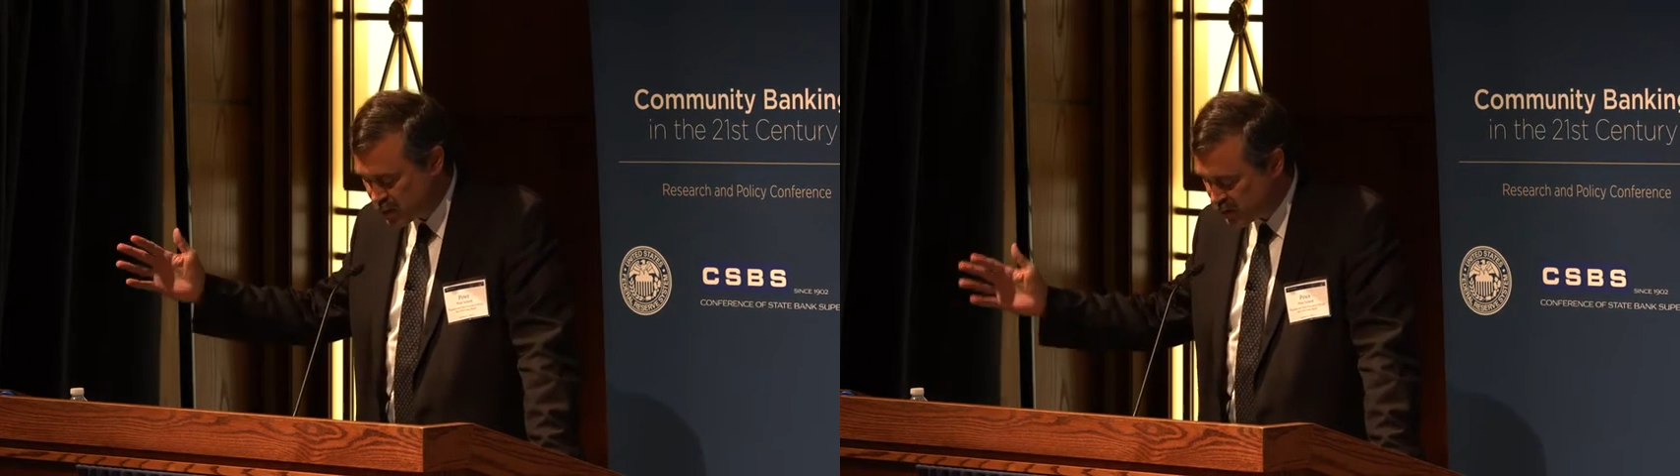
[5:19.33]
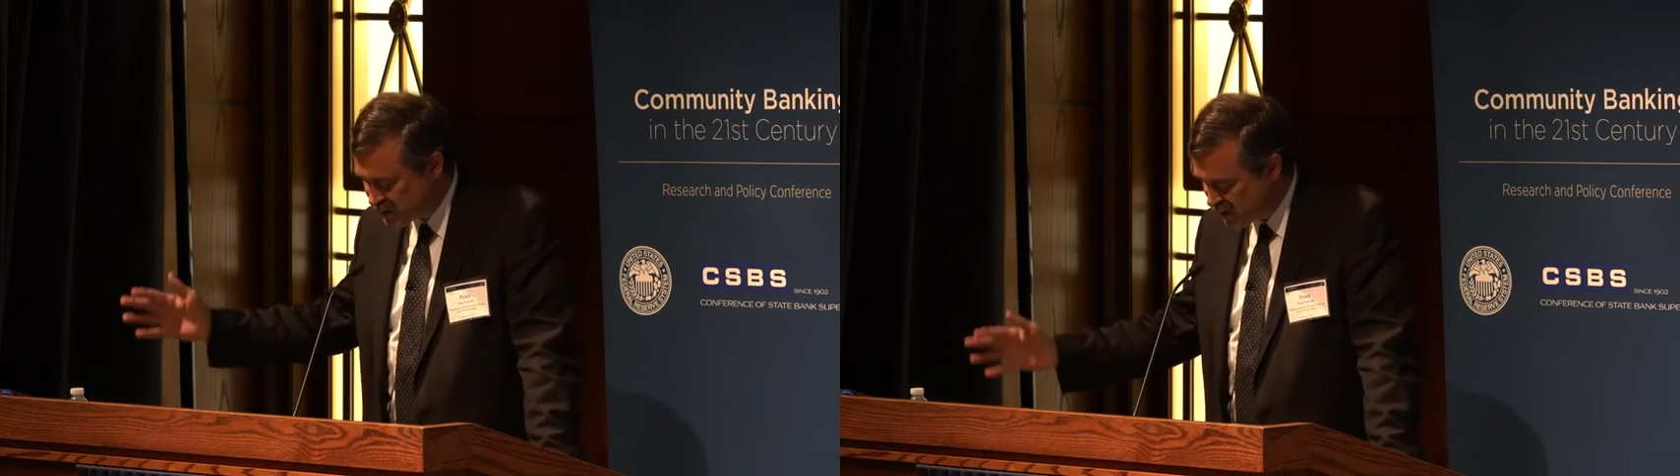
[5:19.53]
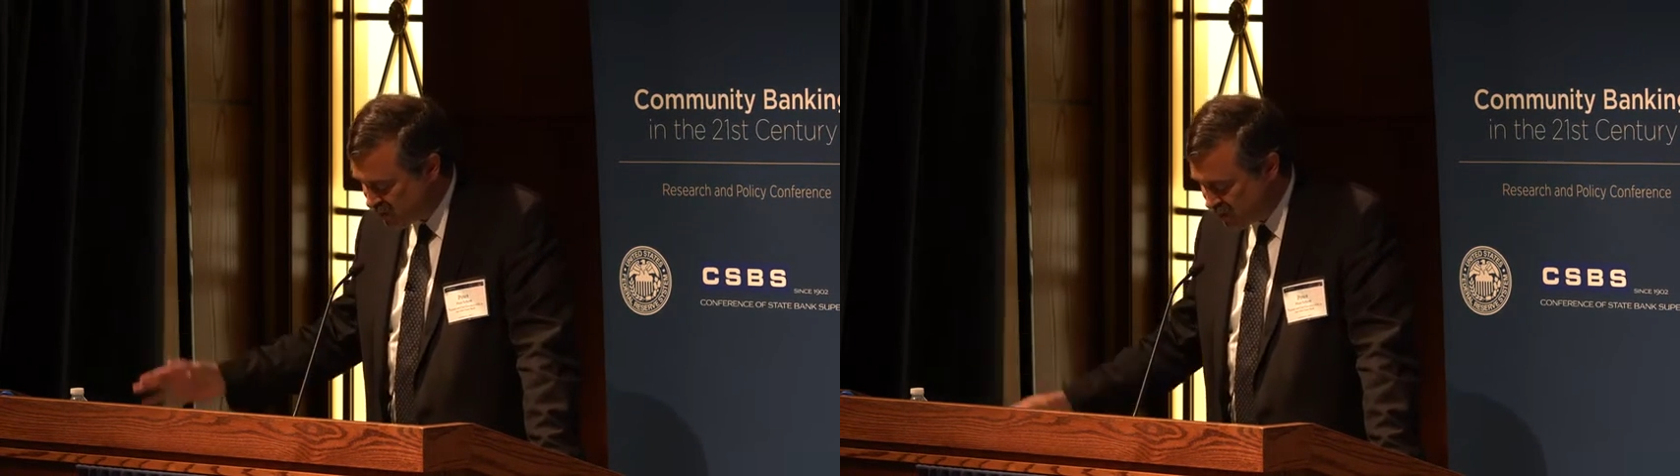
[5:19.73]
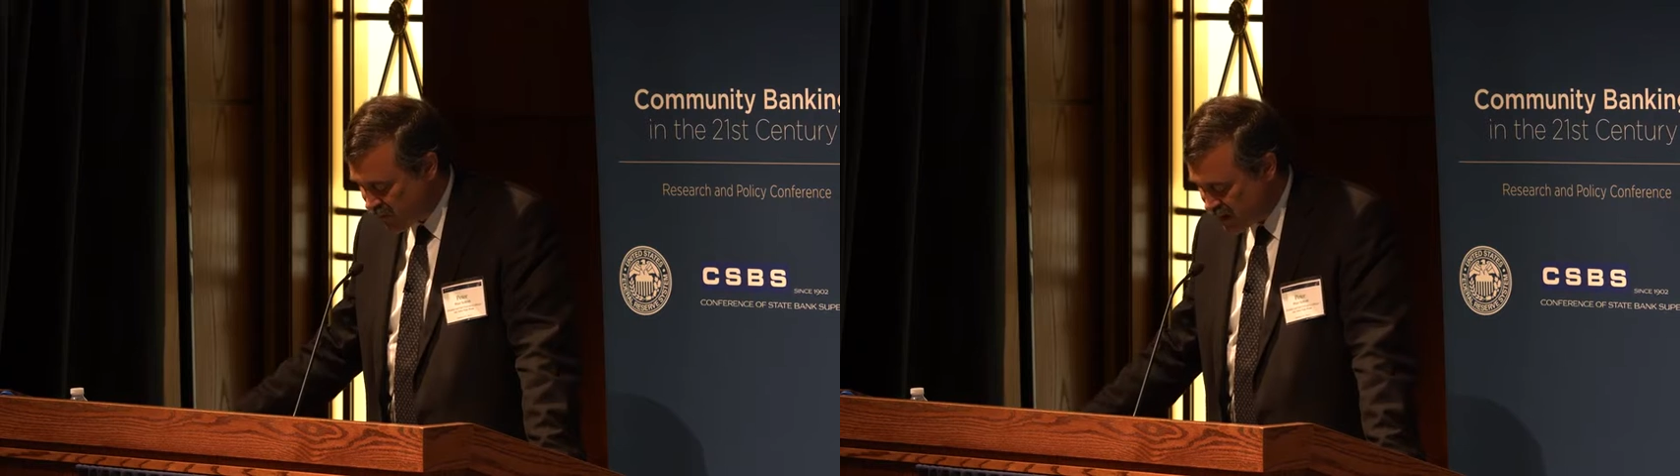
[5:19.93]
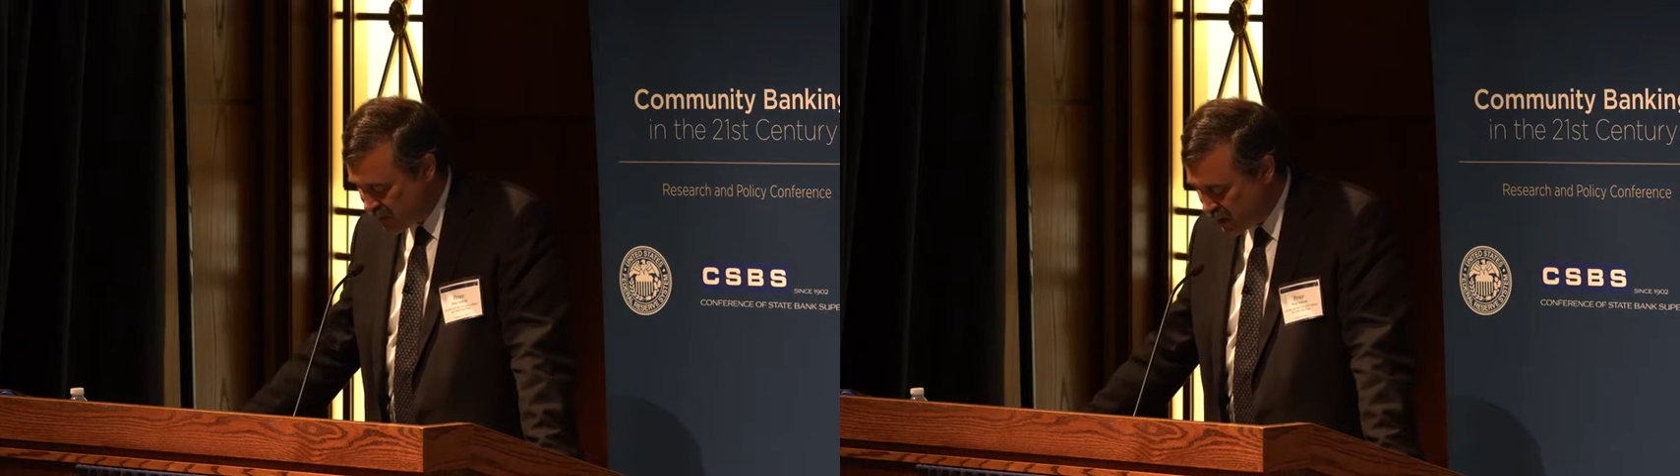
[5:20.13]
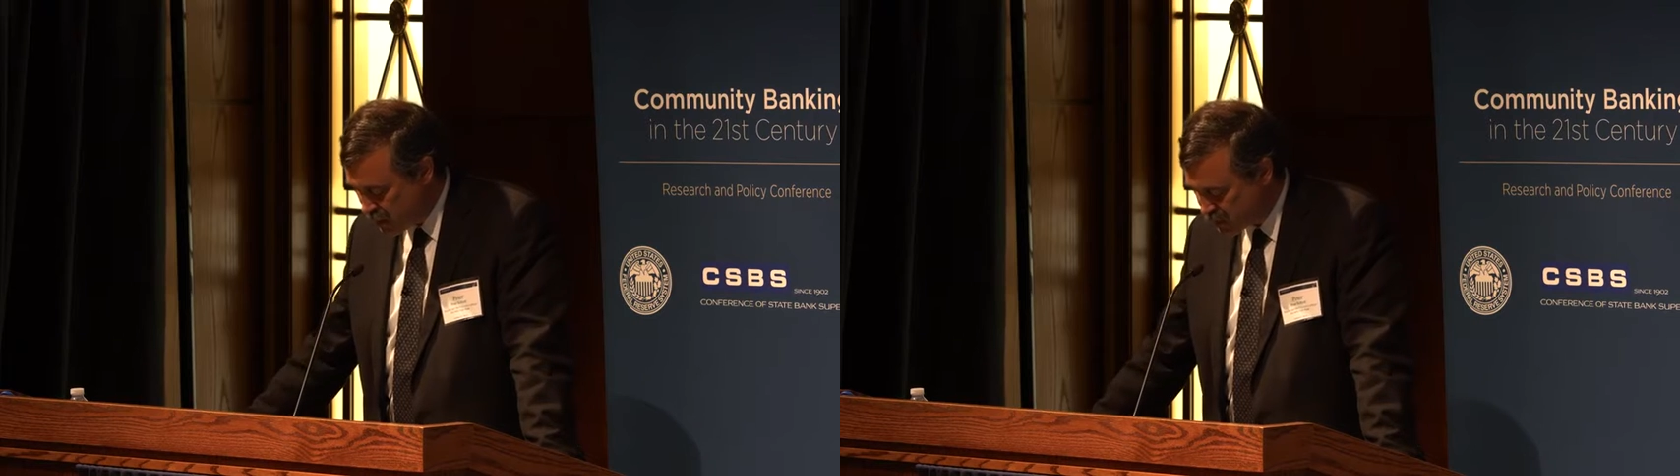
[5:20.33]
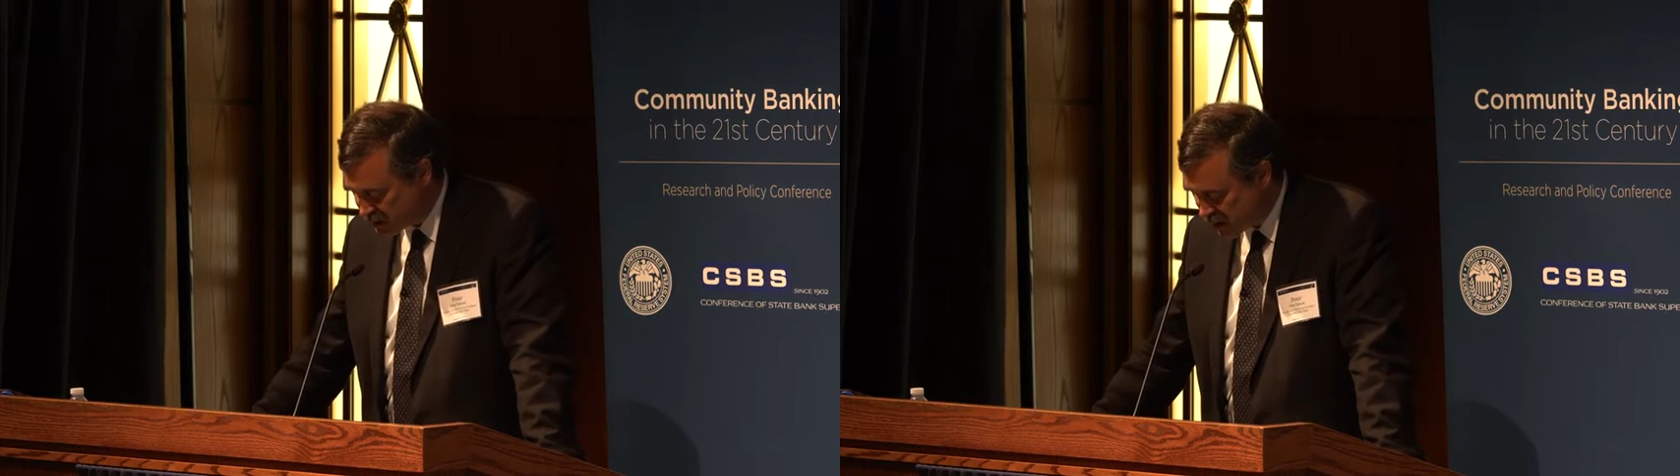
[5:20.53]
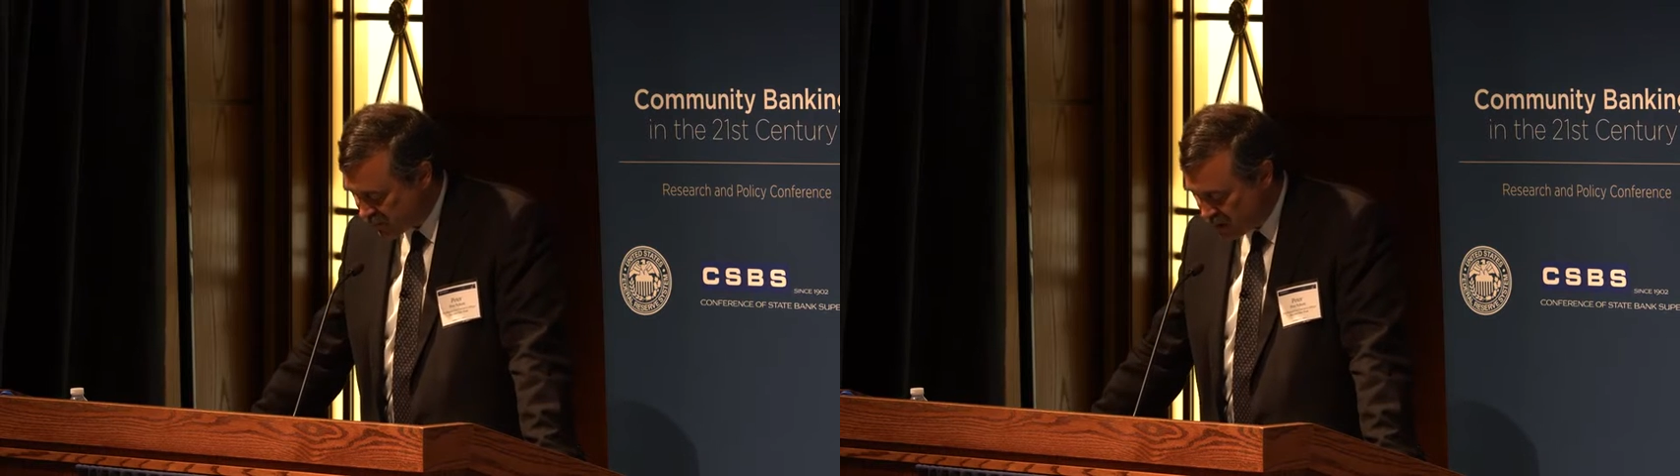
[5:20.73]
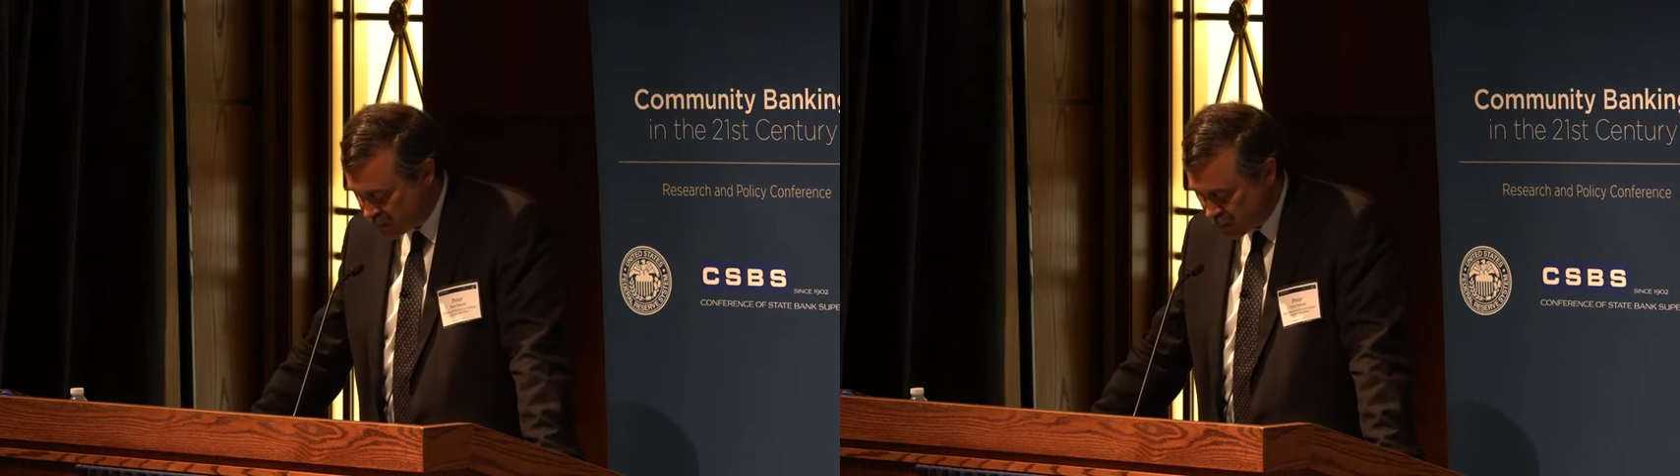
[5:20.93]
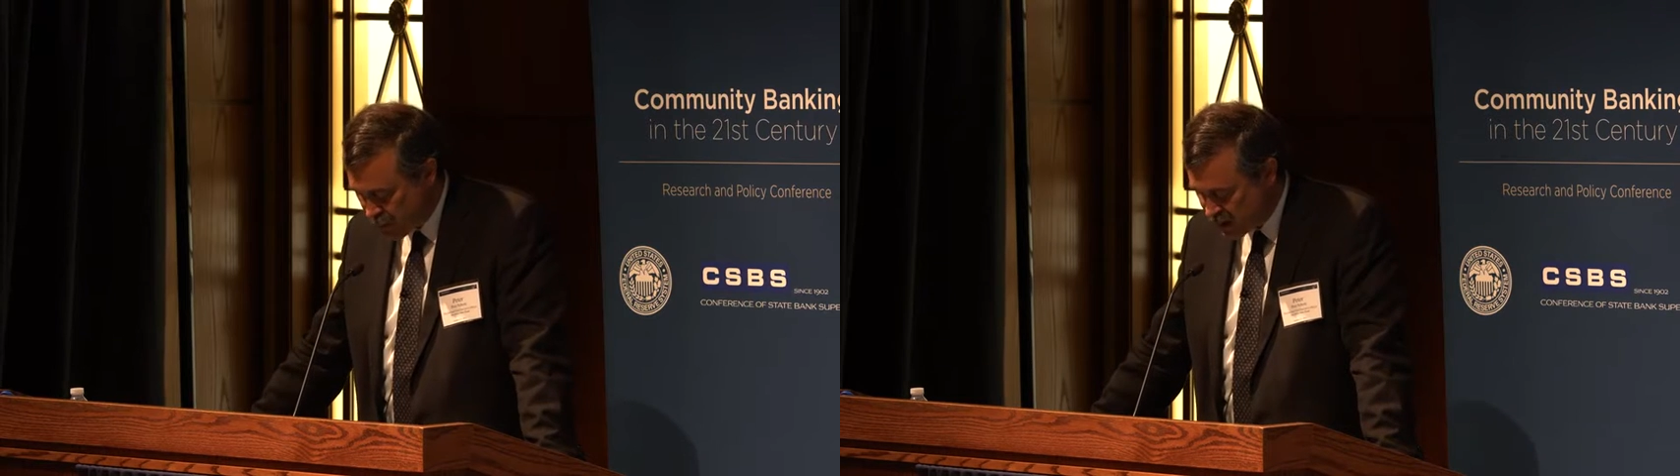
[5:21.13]
between 75 and 80% of all
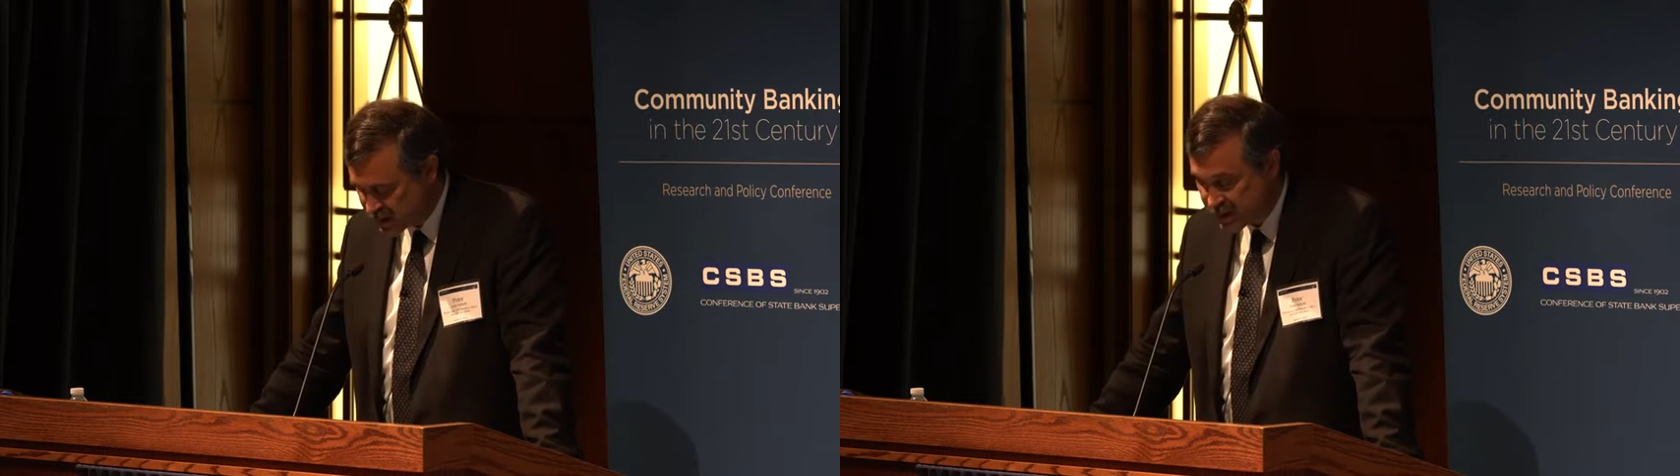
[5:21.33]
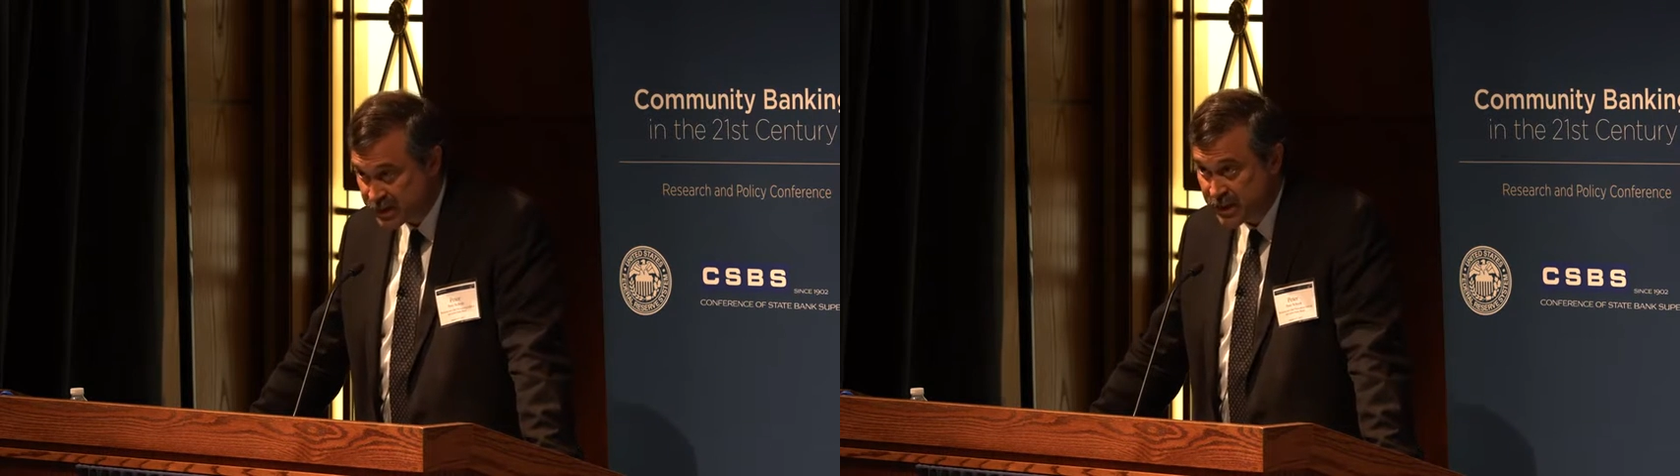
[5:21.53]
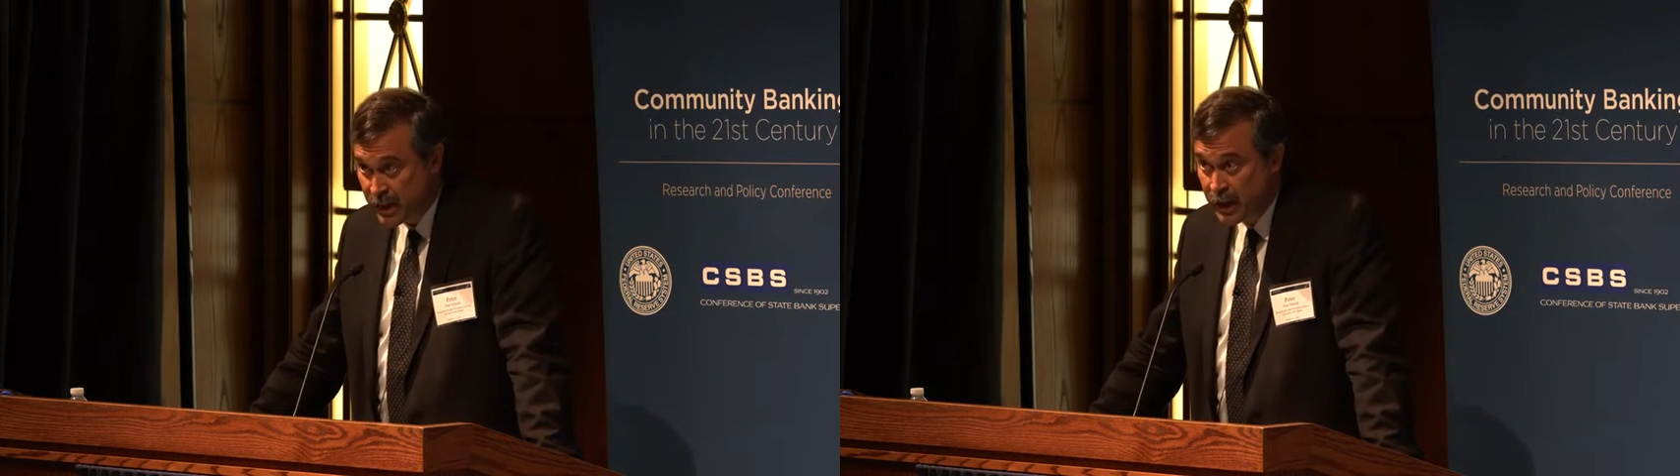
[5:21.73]
the deposits